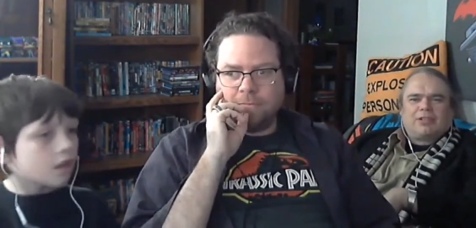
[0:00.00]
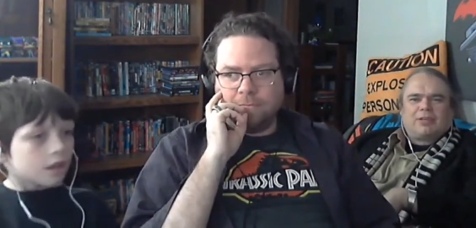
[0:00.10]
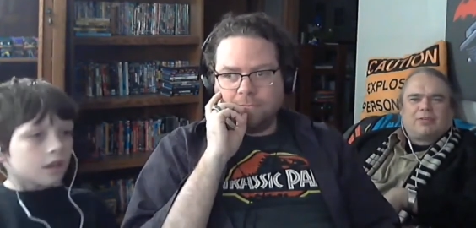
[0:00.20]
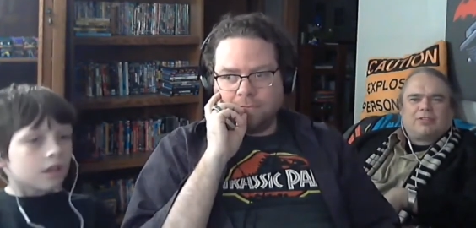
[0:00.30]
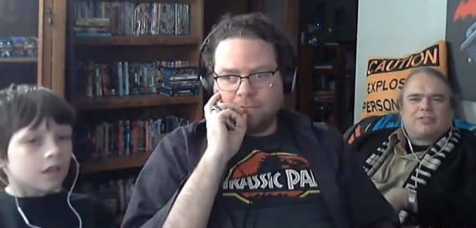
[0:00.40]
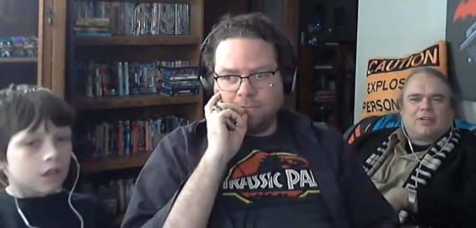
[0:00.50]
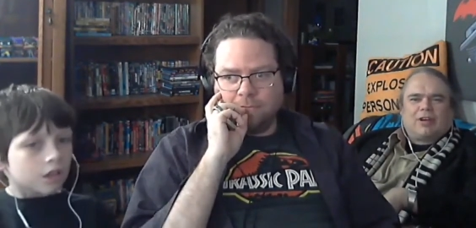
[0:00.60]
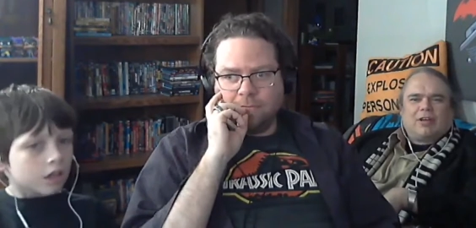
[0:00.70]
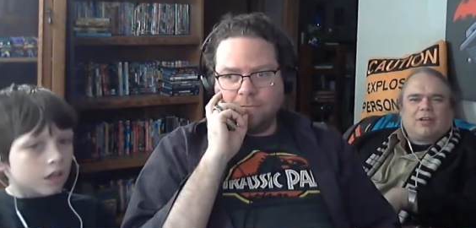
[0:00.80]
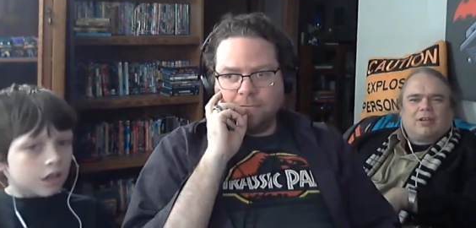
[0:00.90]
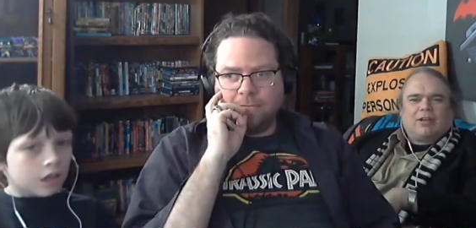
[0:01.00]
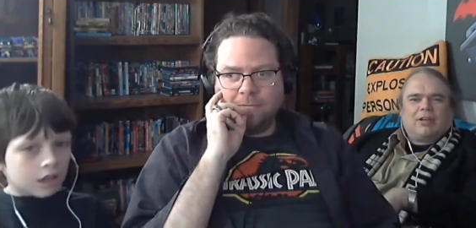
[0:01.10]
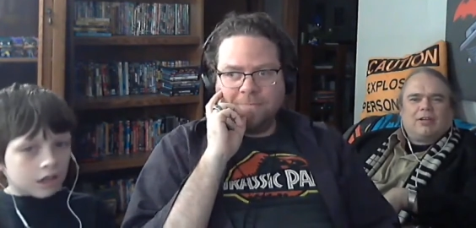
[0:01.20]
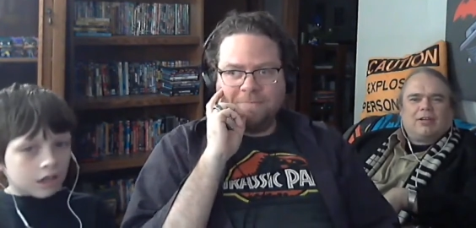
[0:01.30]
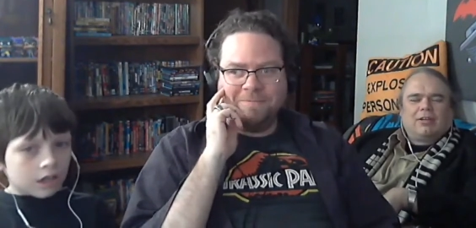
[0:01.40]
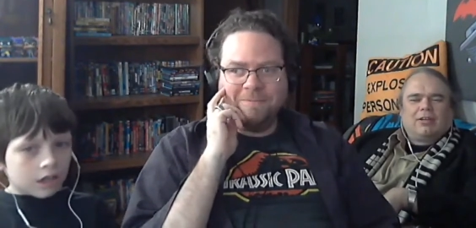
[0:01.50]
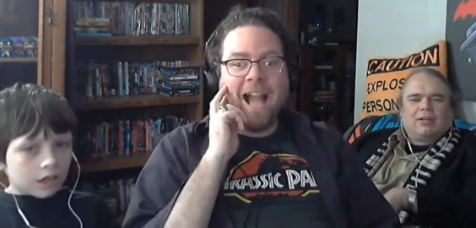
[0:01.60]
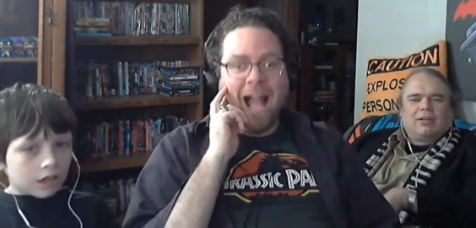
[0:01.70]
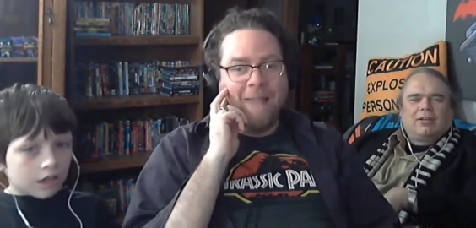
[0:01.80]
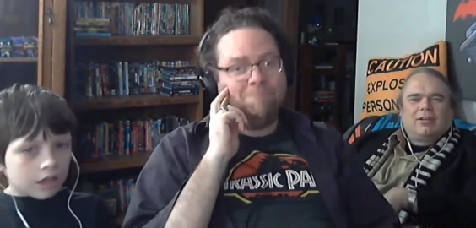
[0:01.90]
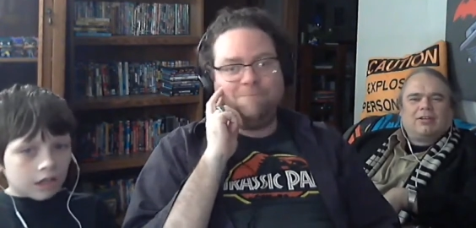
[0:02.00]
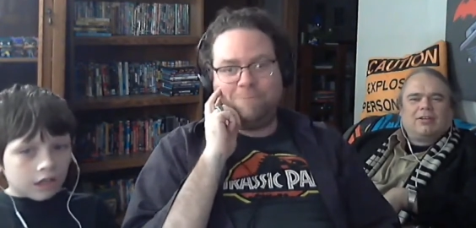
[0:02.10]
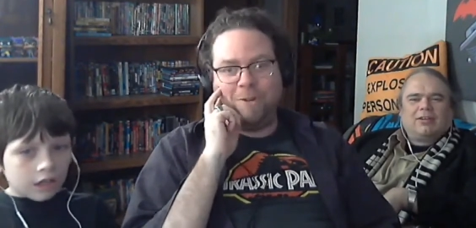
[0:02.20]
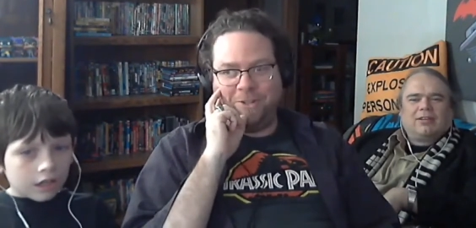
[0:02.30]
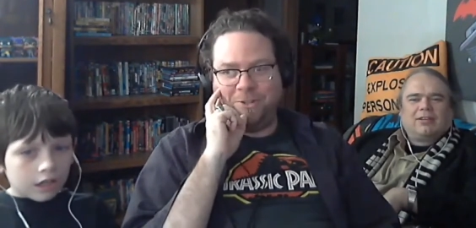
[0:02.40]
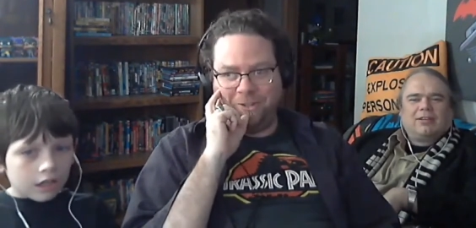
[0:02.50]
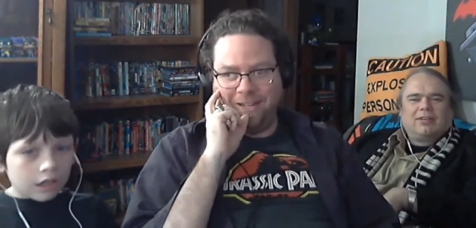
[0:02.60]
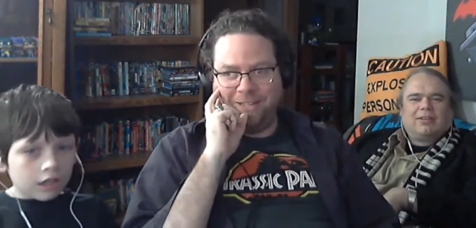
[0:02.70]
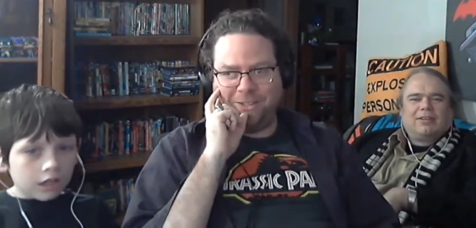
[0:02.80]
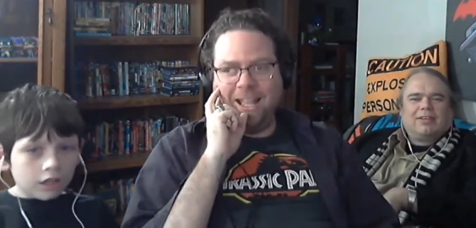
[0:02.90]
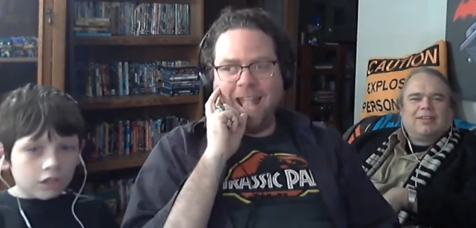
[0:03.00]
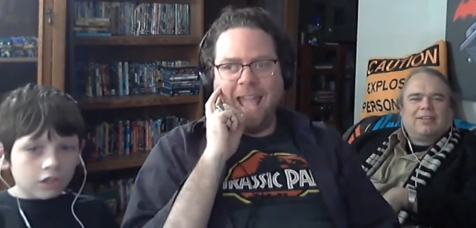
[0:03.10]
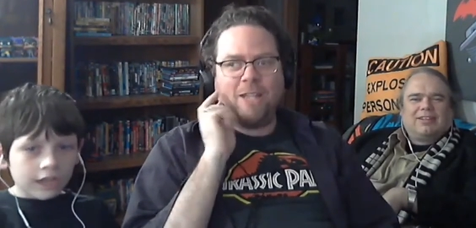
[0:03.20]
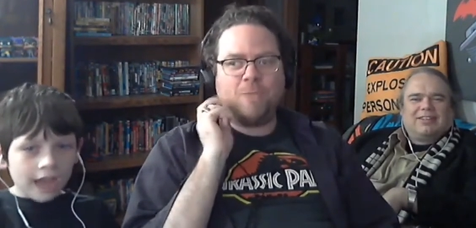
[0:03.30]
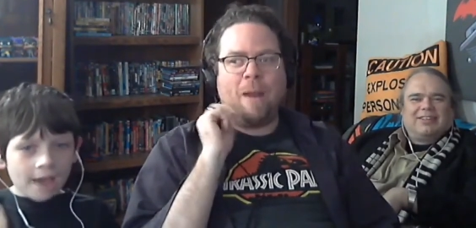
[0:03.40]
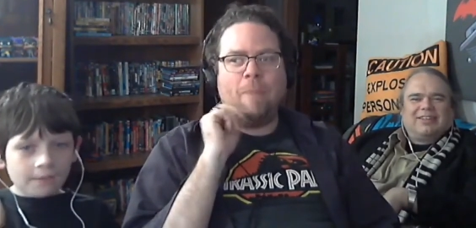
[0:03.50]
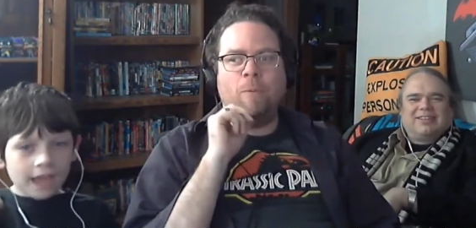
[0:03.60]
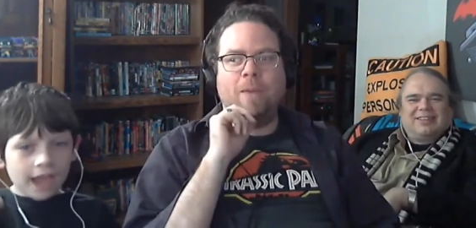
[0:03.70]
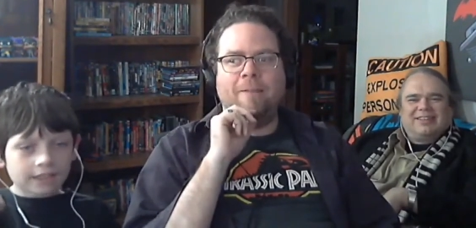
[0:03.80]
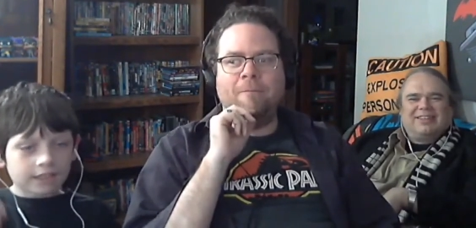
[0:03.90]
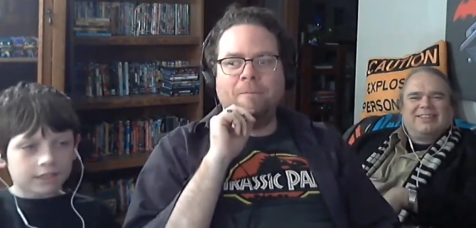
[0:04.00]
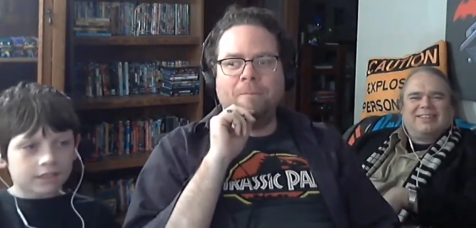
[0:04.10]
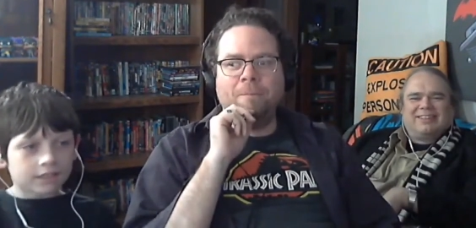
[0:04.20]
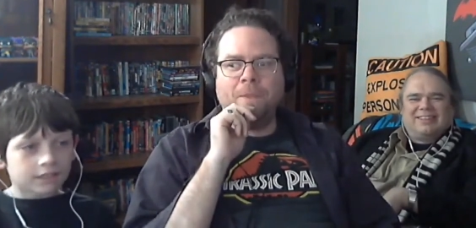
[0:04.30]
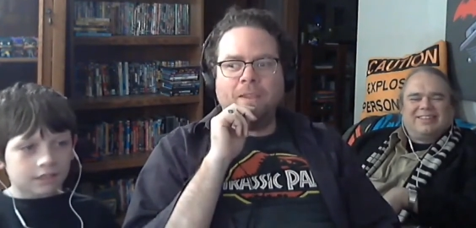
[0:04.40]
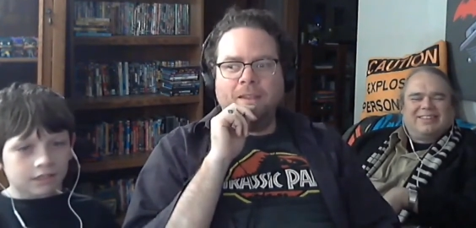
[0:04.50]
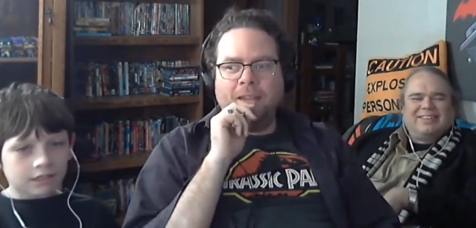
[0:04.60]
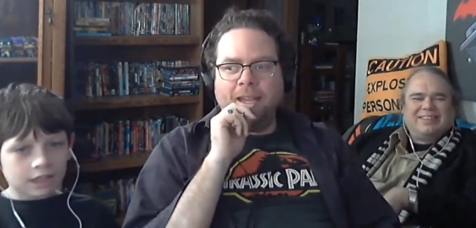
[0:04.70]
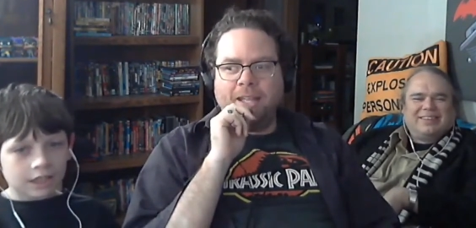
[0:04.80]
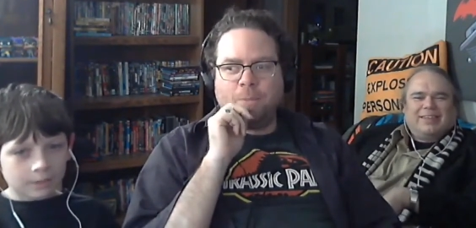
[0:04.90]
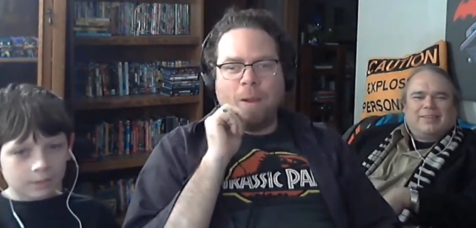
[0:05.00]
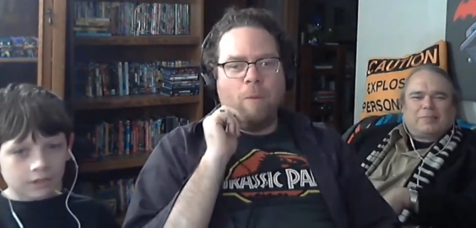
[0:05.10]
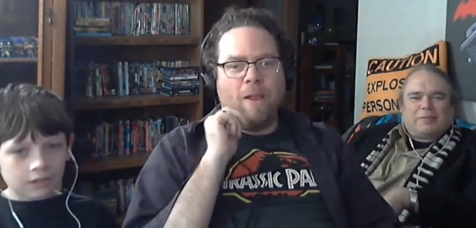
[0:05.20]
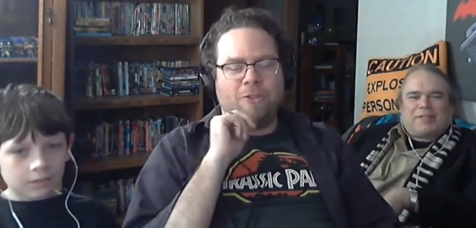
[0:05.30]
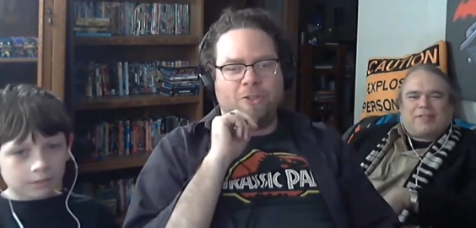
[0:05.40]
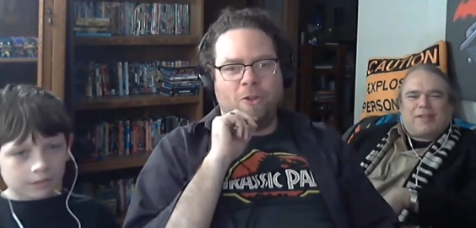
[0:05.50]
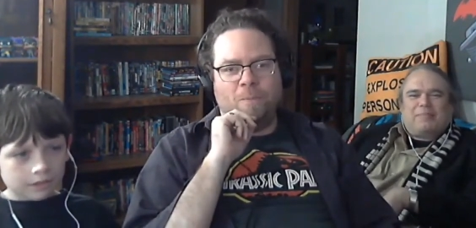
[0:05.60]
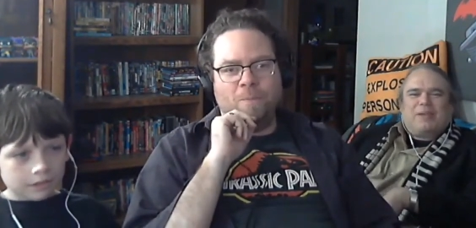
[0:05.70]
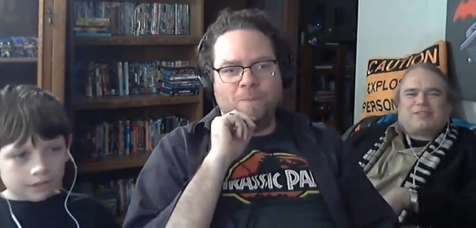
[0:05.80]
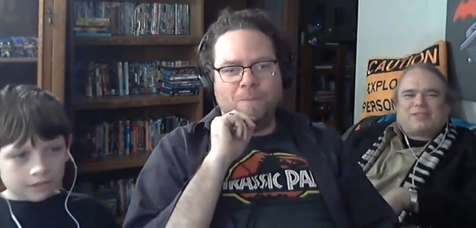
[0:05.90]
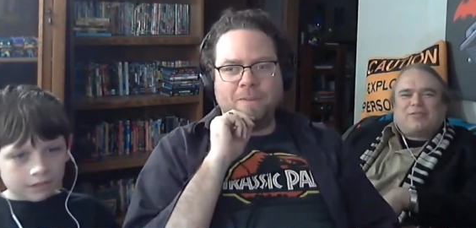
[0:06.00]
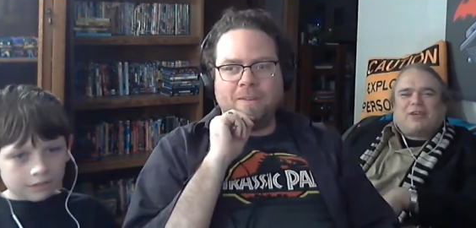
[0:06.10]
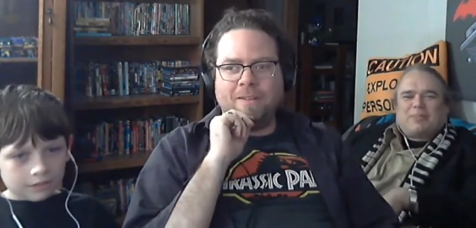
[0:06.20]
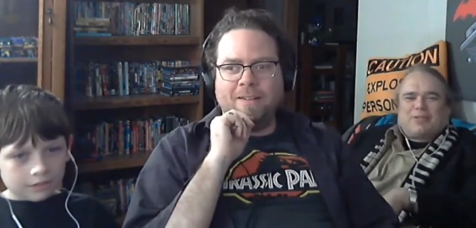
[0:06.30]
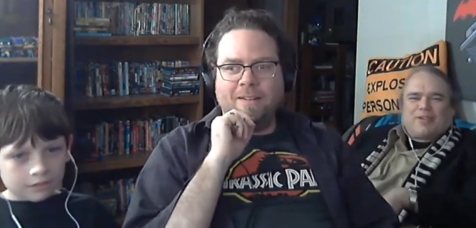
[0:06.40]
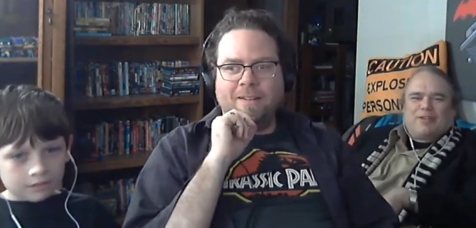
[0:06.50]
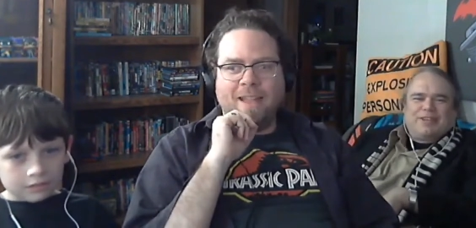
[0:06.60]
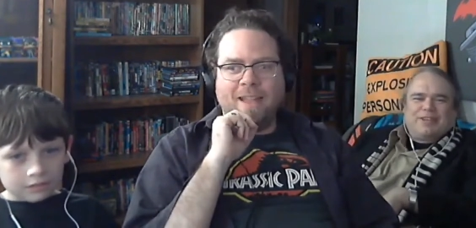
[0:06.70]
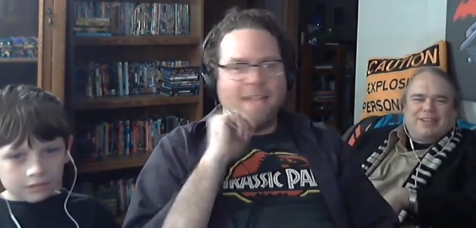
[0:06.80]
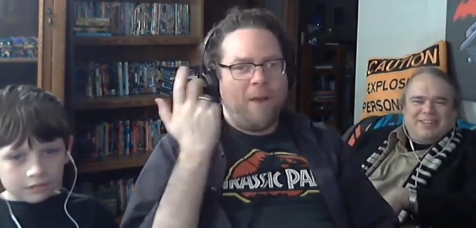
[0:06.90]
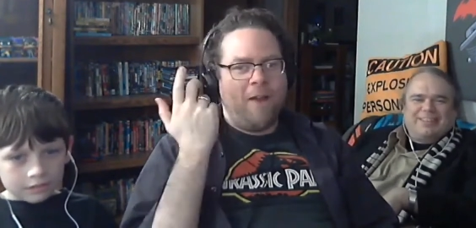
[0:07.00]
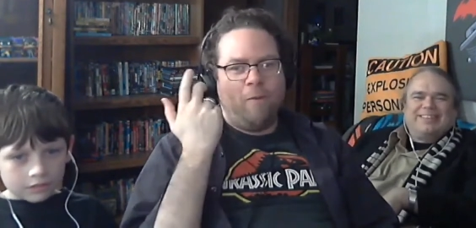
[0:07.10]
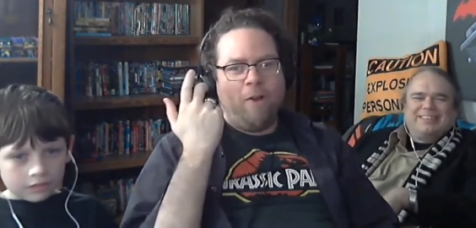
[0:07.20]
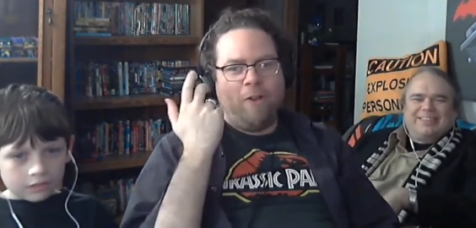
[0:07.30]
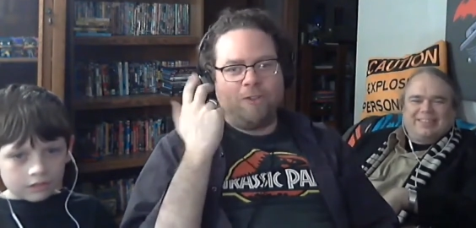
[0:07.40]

Speaker 1: they were just on?
Speaker 2: I'm pretty sure it is, and it's, it's half probably cactus. It's probably also beaches every episode. It's probably also